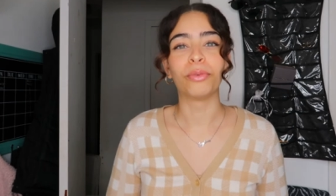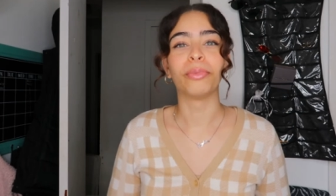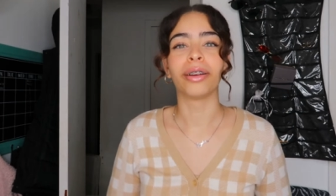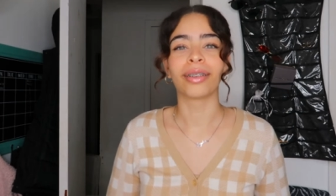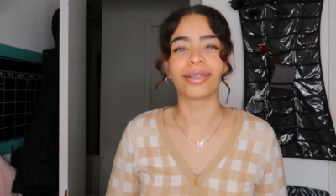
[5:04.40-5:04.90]

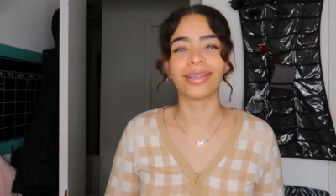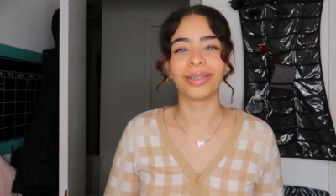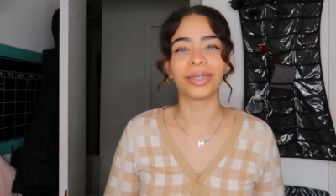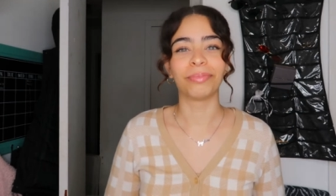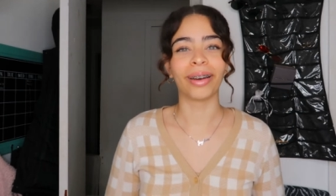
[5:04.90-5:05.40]
Walmart
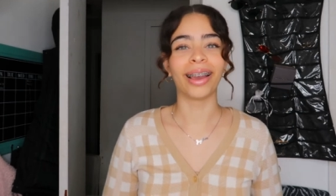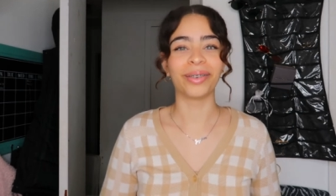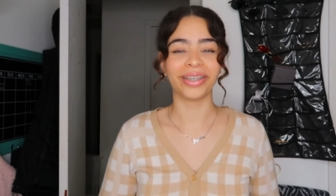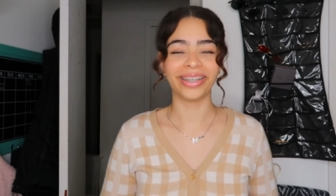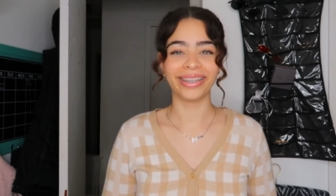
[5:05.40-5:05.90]
close by
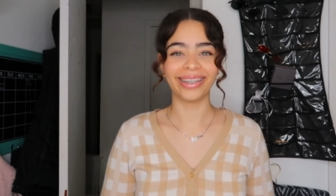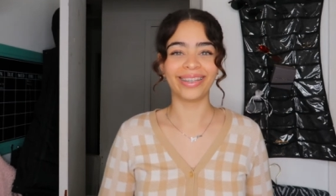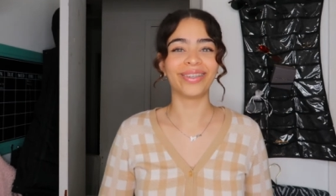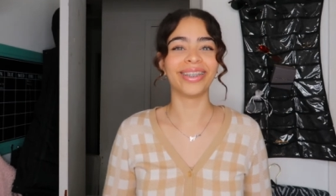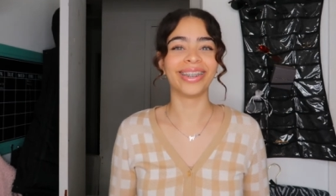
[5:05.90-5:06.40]
where you
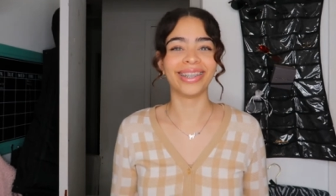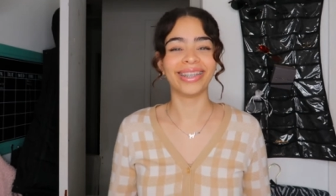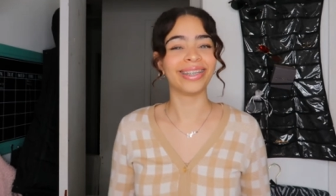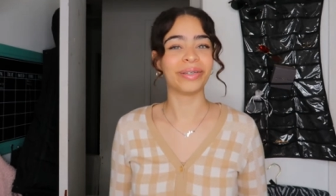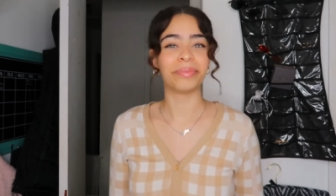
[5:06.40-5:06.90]
or
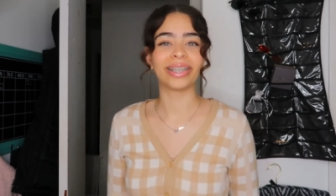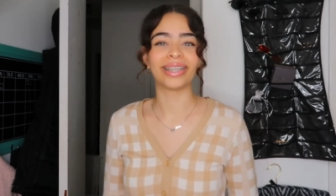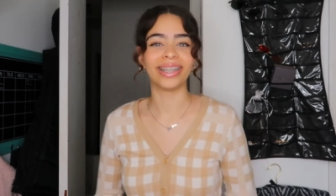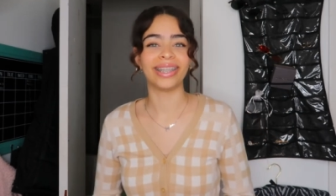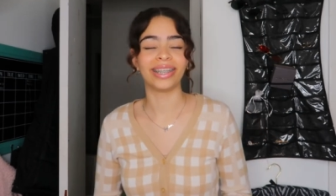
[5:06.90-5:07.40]
you're in a big
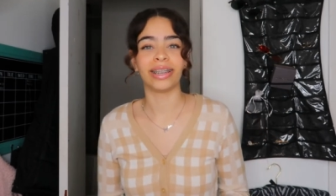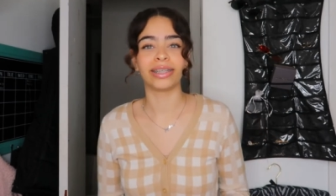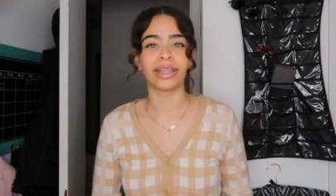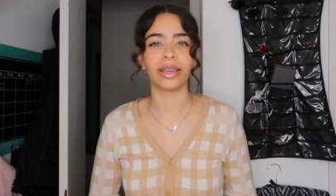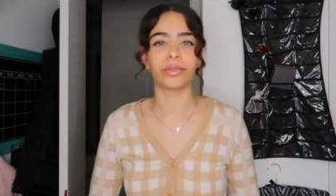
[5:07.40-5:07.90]
city and
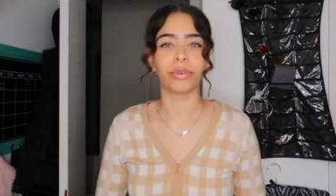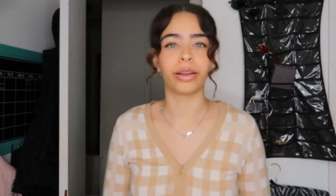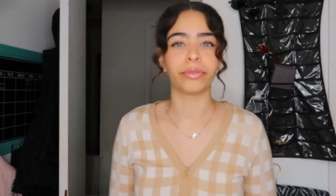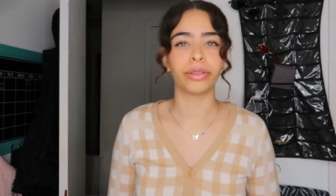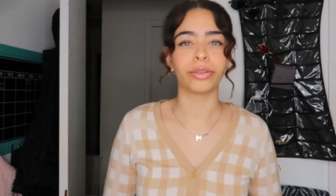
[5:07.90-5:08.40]
that's like
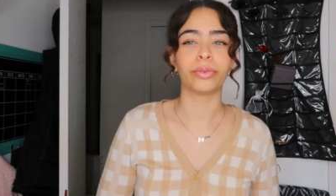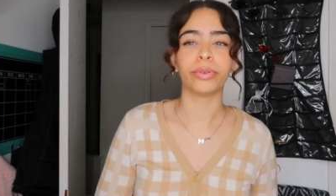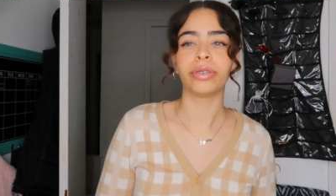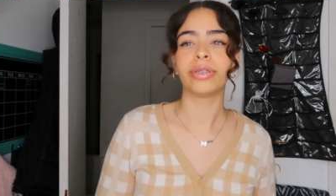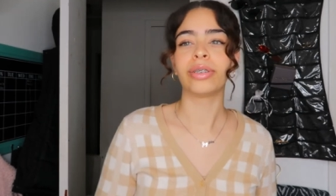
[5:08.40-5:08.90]
right around the
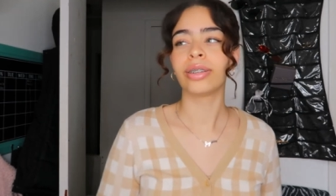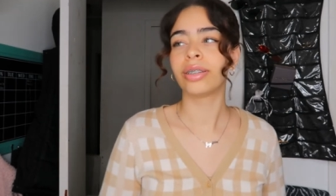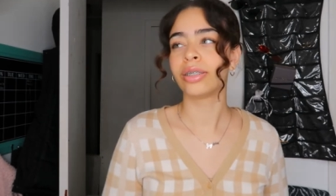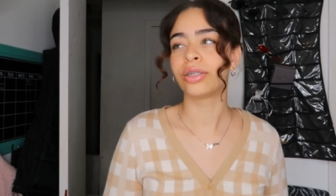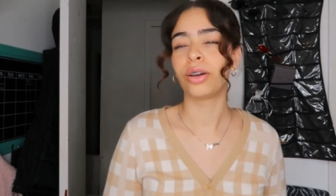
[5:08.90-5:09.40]
corner.
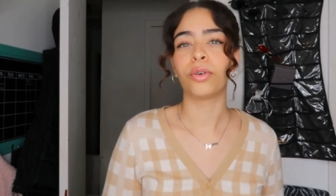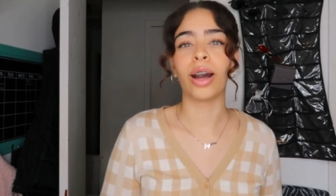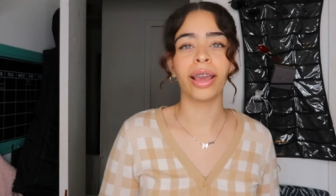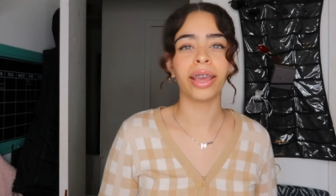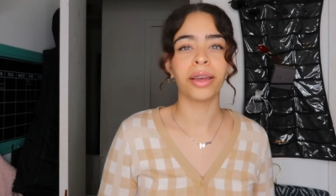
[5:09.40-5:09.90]
So
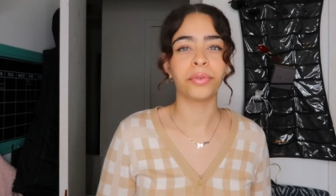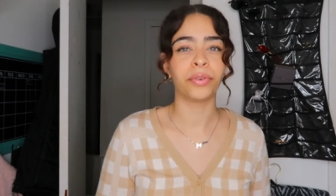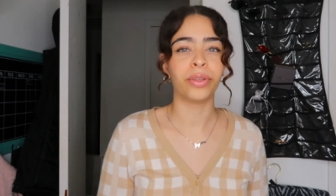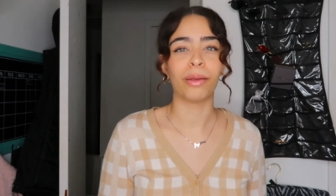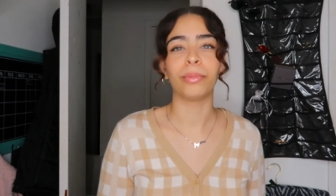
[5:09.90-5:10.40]
I have
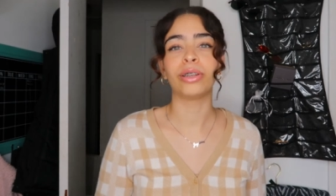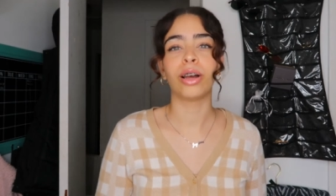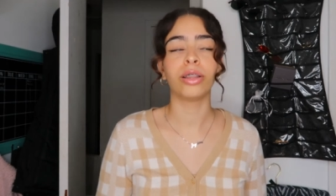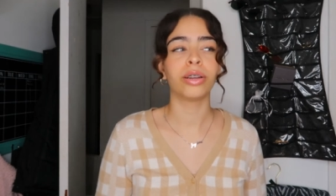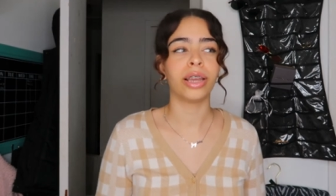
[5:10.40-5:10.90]
a Family
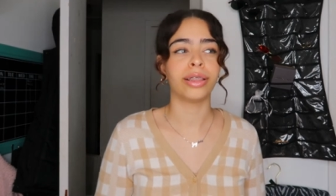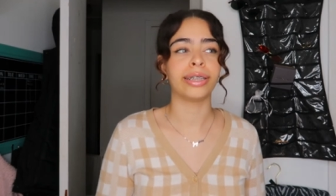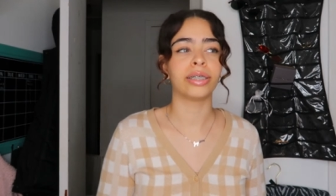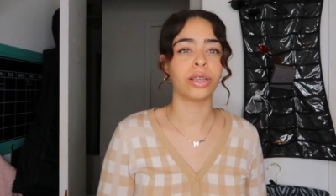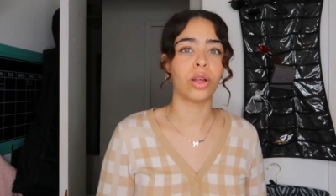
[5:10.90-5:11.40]
Dollar and
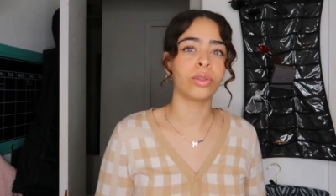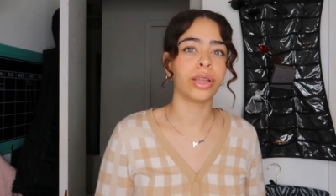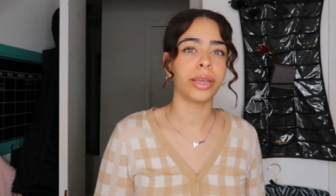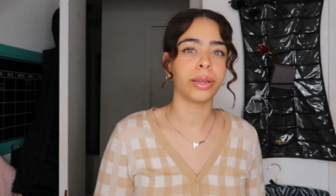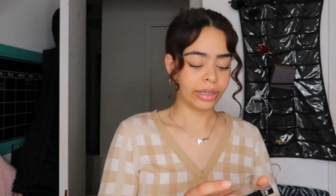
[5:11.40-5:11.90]
they sell
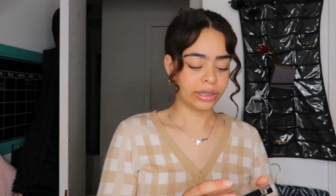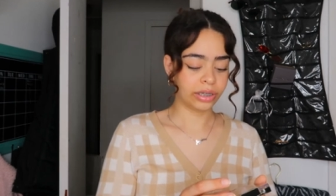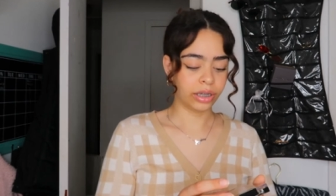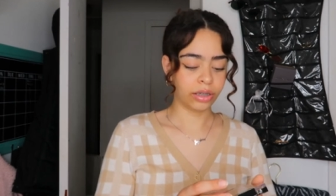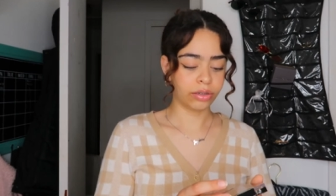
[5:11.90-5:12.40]
like they
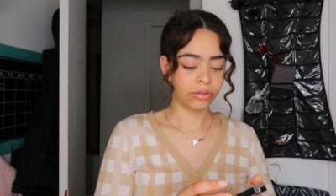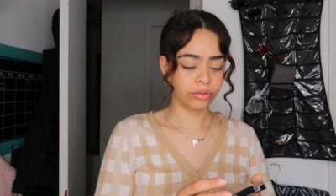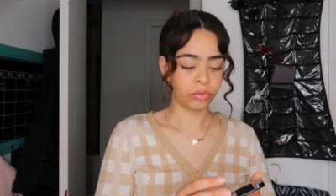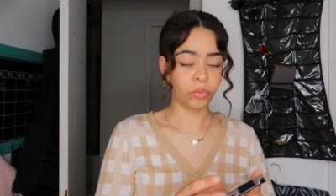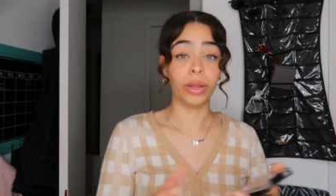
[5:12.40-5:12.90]

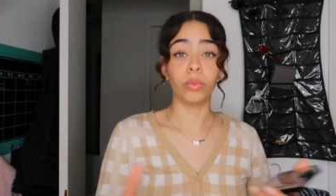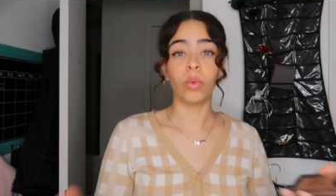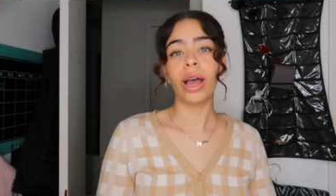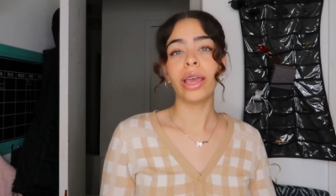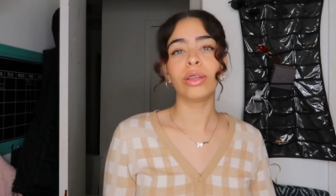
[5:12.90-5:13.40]
sell Wet n
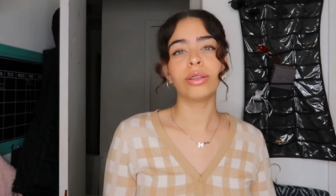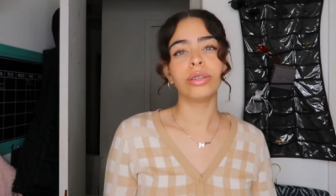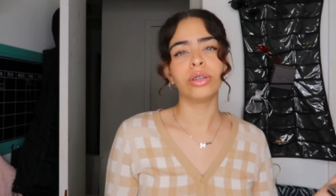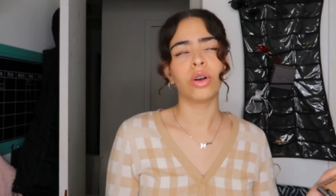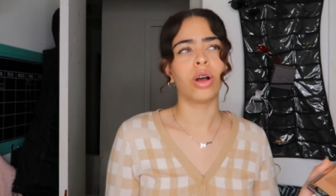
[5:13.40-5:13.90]

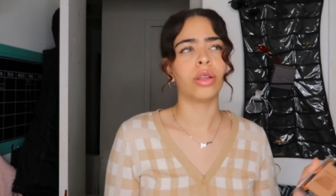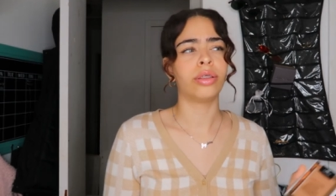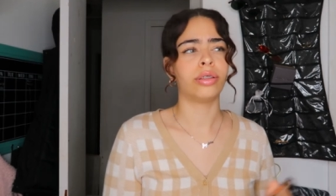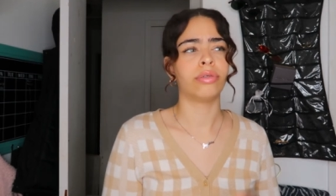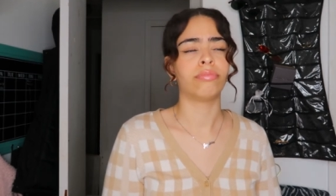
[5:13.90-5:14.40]
Wild, you know, all
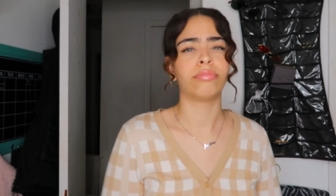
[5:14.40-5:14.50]
the